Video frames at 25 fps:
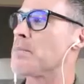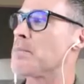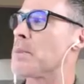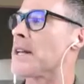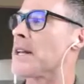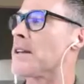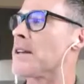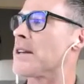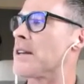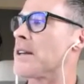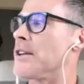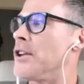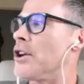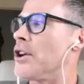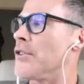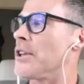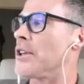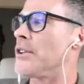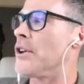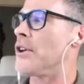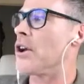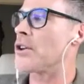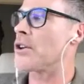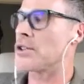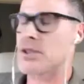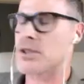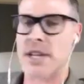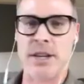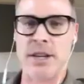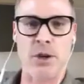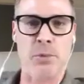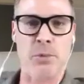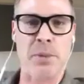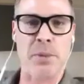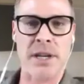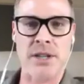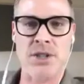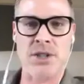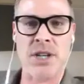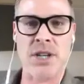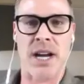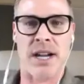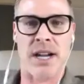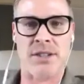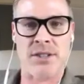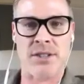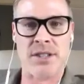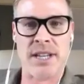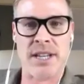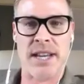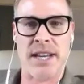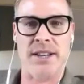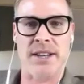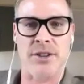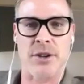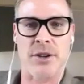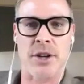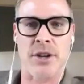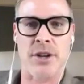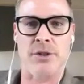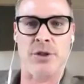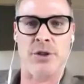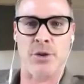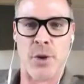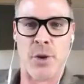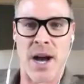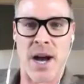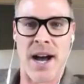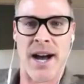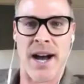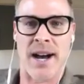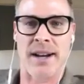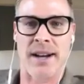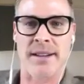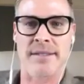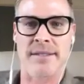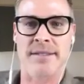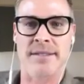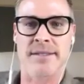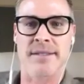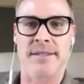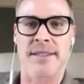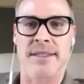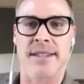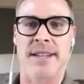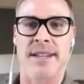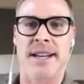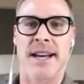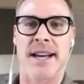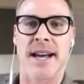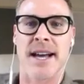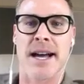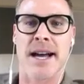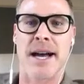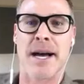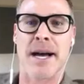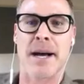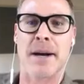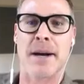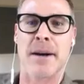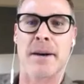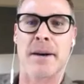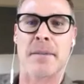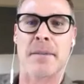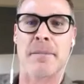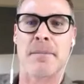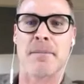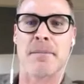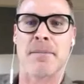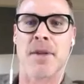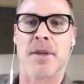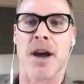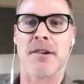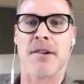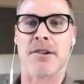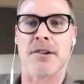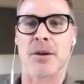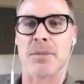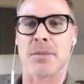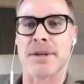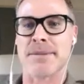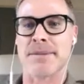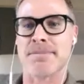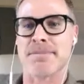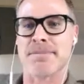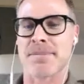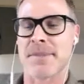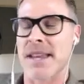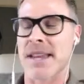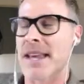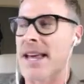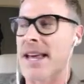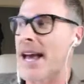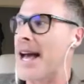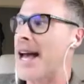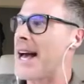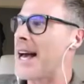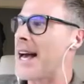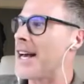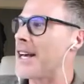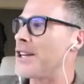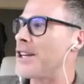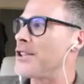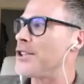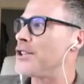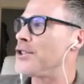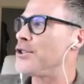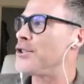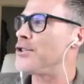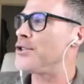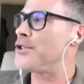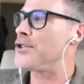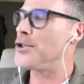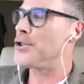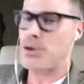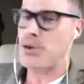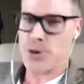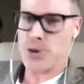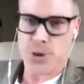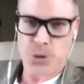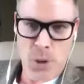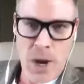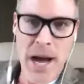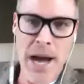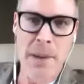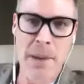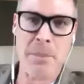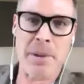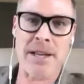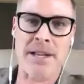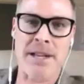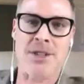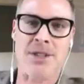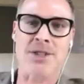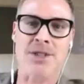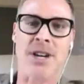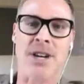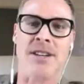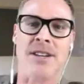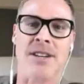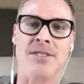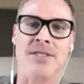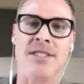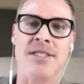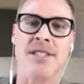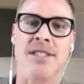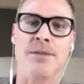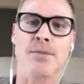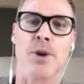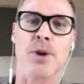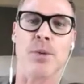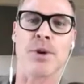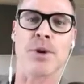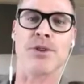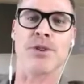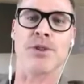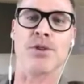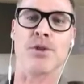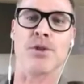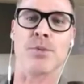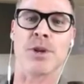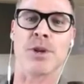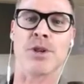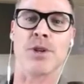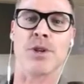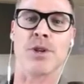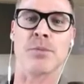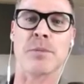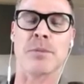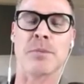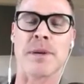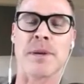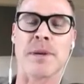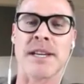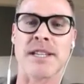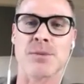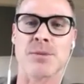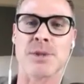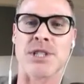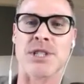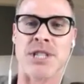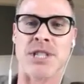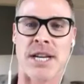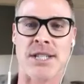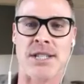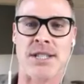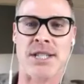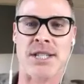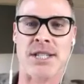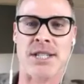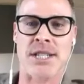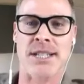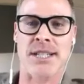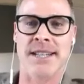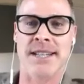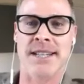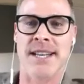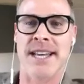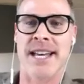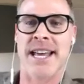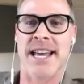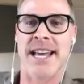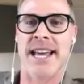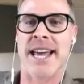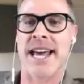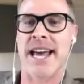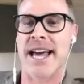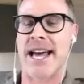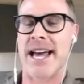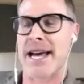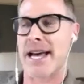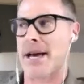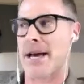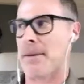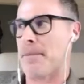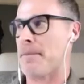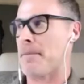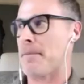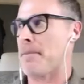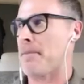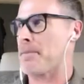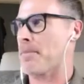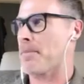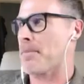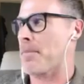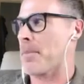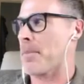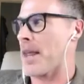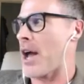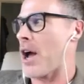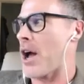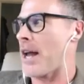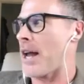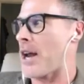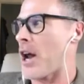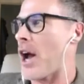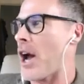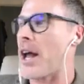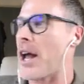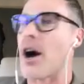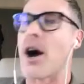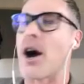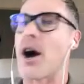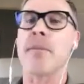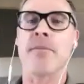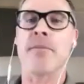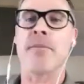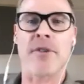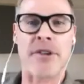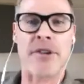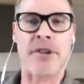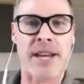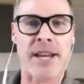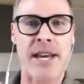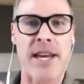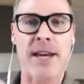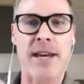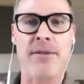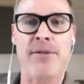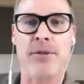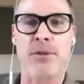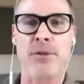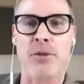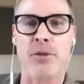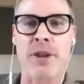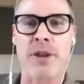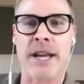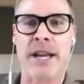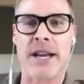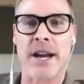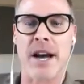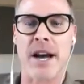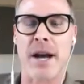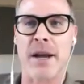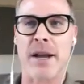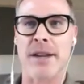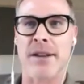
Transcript: the knowledge that you're being judged, and you are. Hi, Robin. You are being judged. This is what we do. We're human beings. We're judgy. And I'm very careful that I